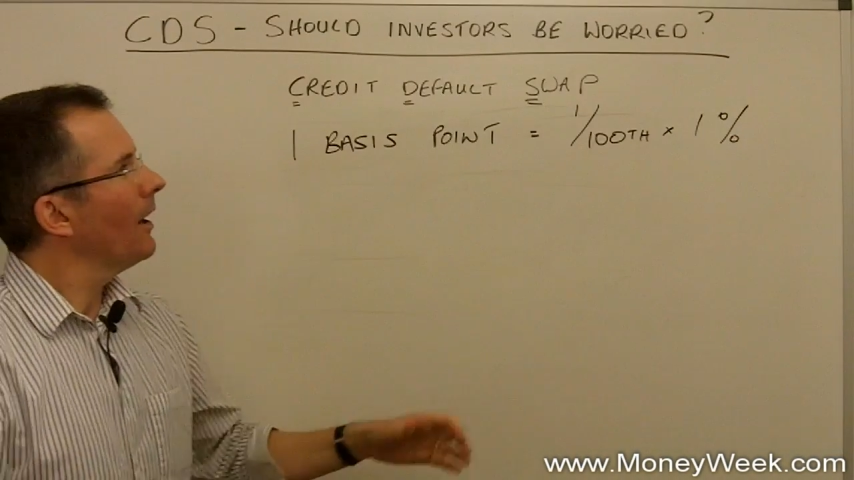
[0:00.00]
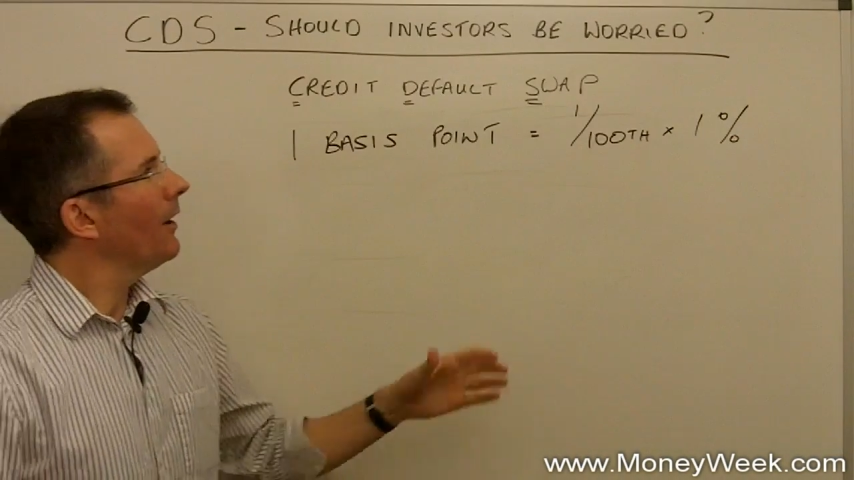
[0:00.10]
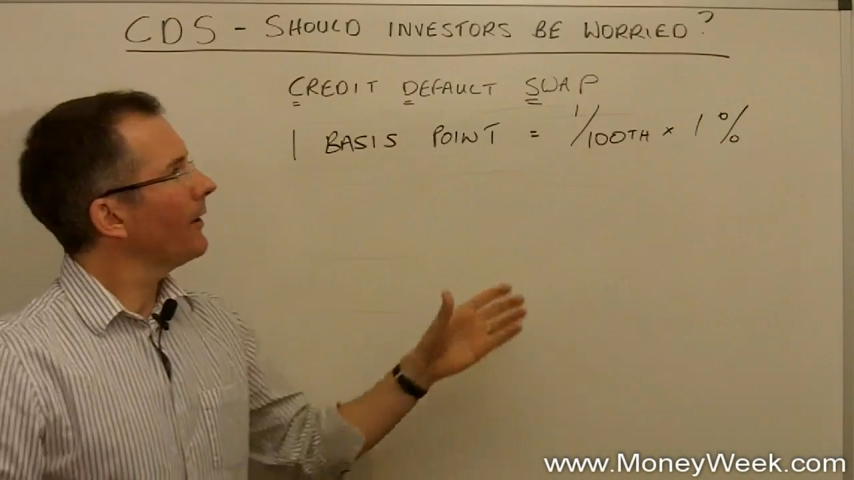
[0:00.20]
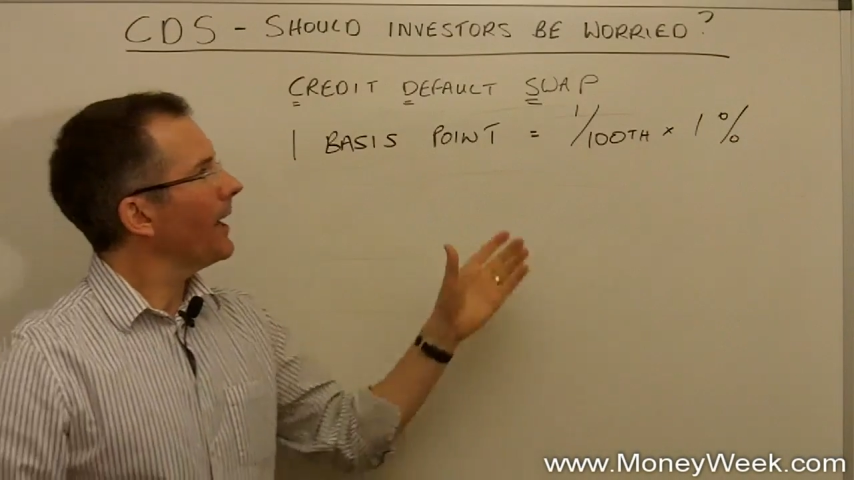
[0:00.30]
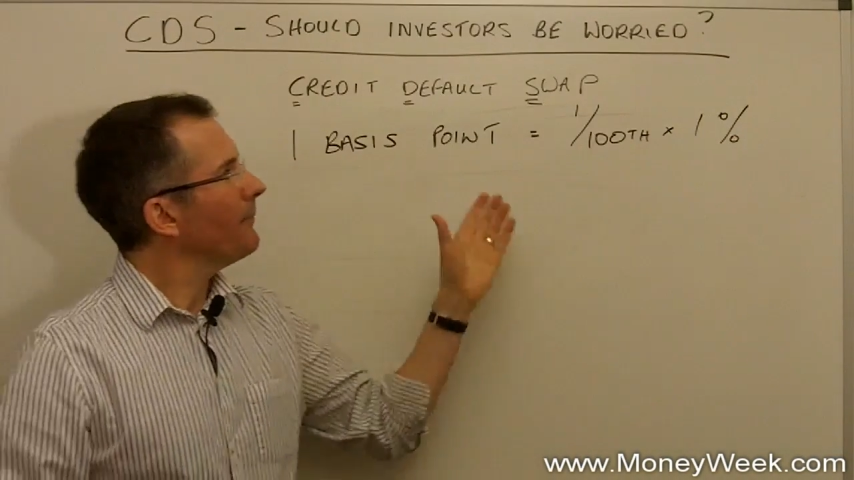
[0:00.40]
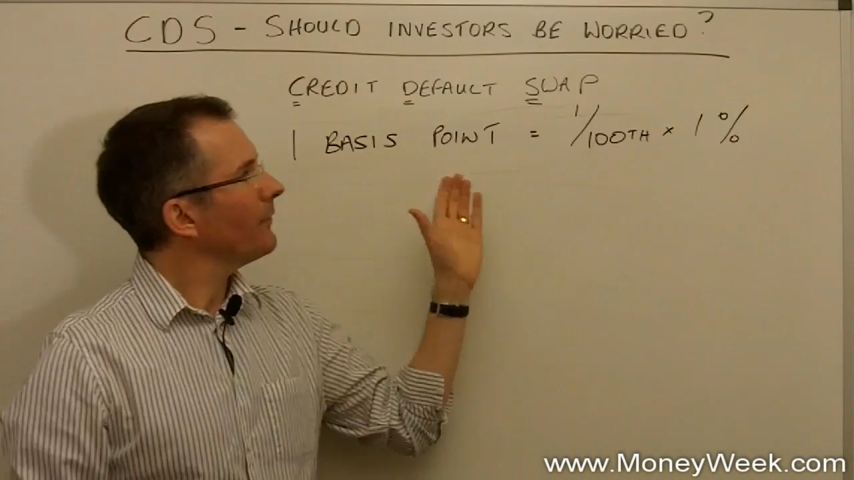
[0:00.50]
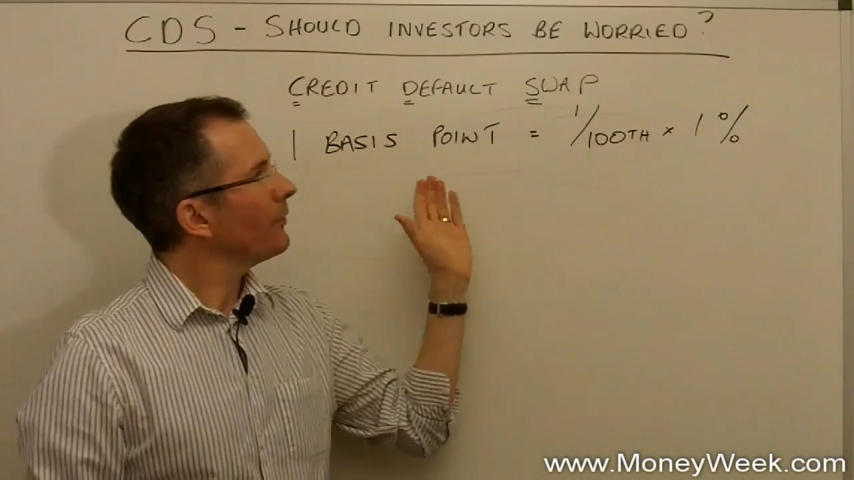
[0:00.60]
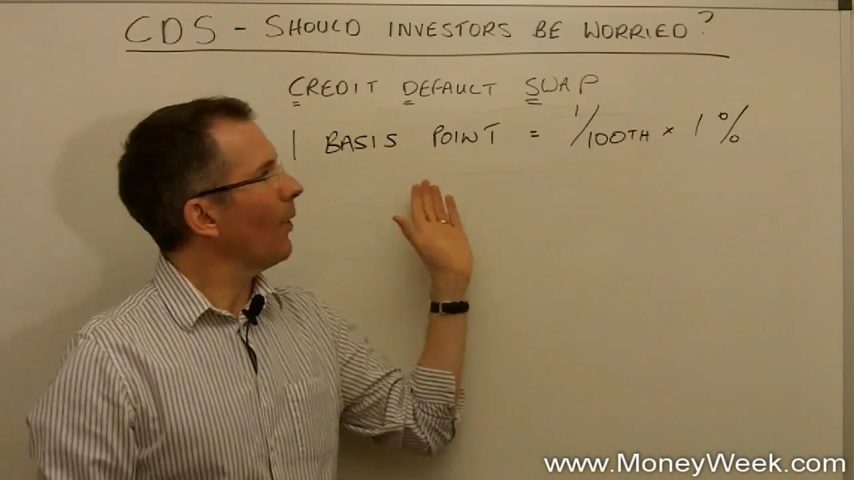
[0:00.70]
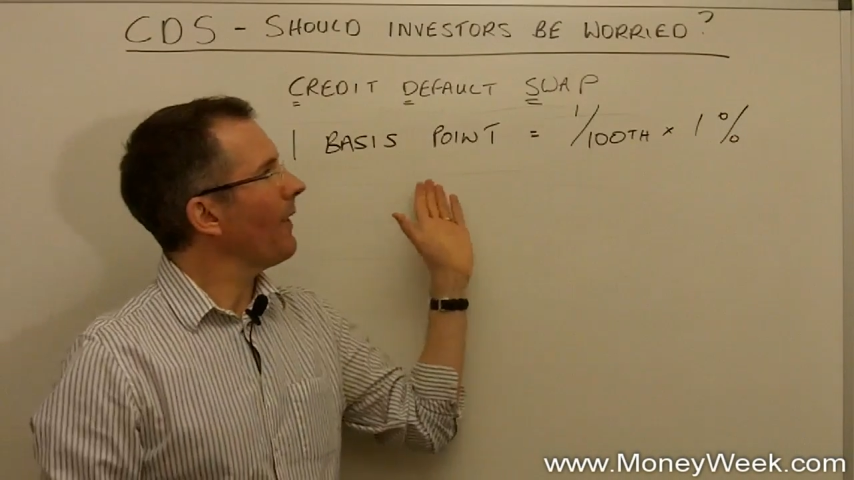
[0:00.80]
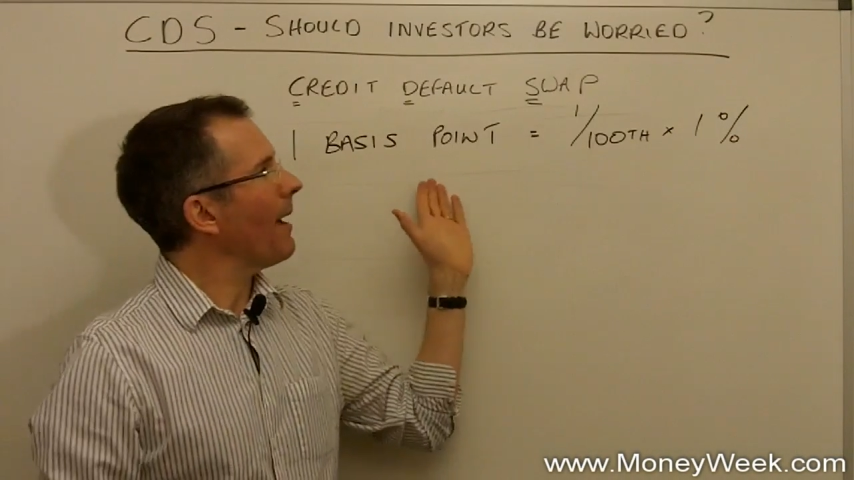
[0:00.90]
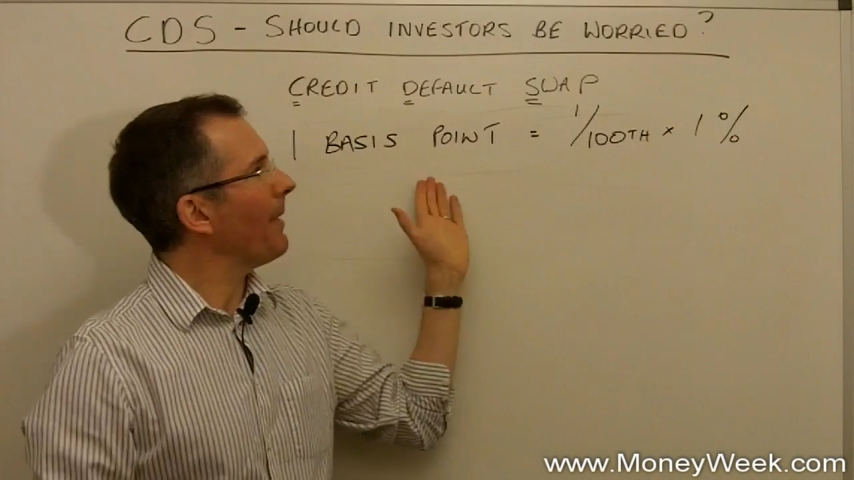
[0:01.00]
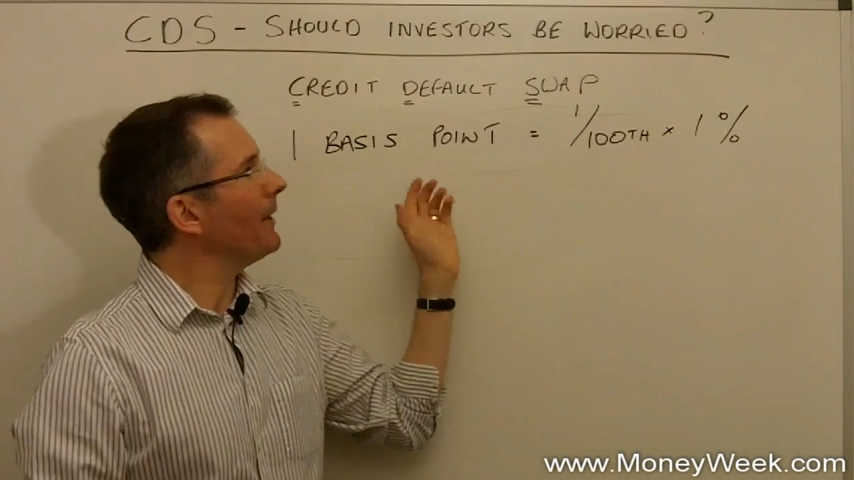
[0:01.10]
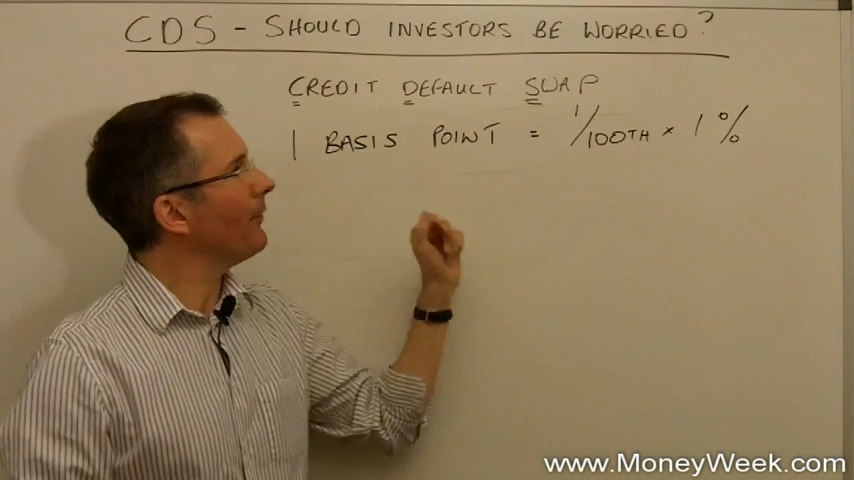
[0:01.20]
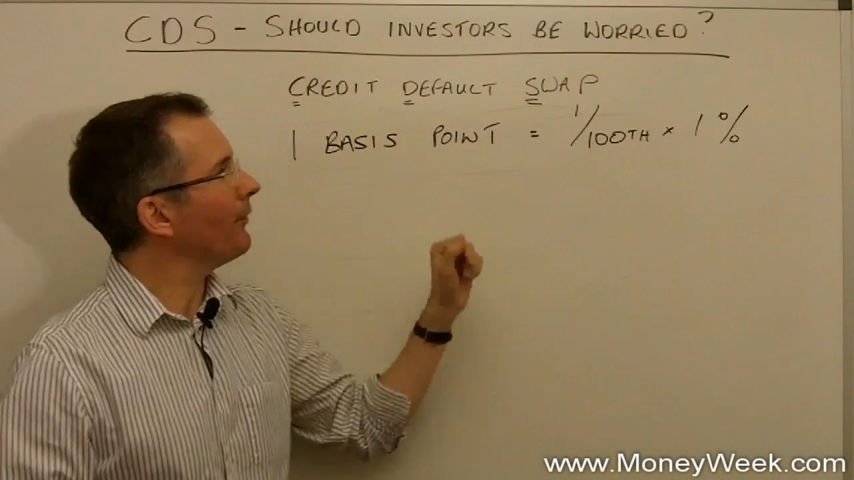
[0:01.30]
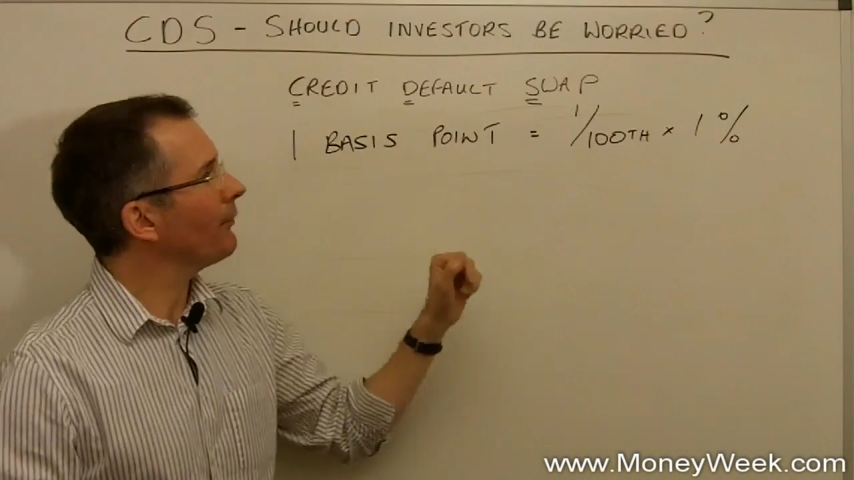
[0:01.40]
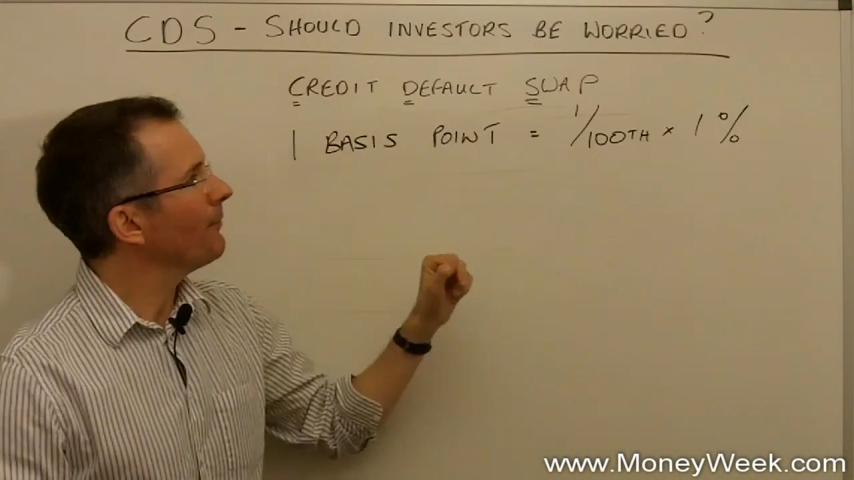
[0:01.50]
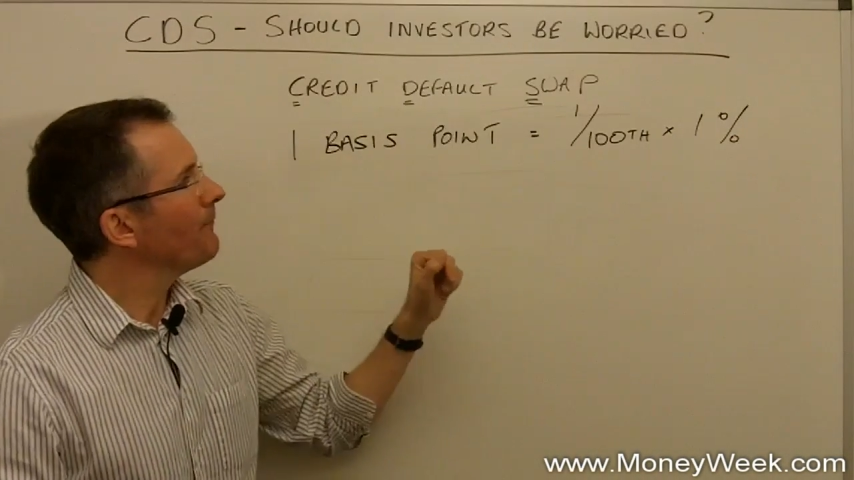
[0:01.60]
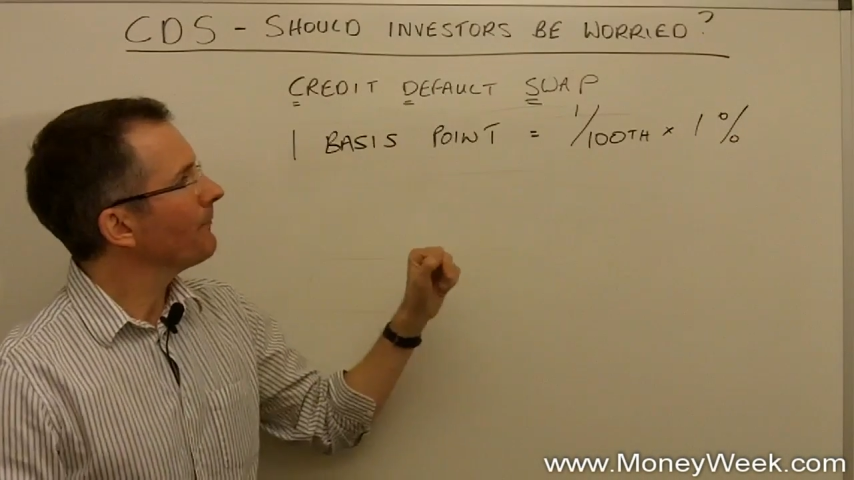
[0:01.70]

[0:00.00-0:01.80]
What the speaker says: Okay, so on that basis,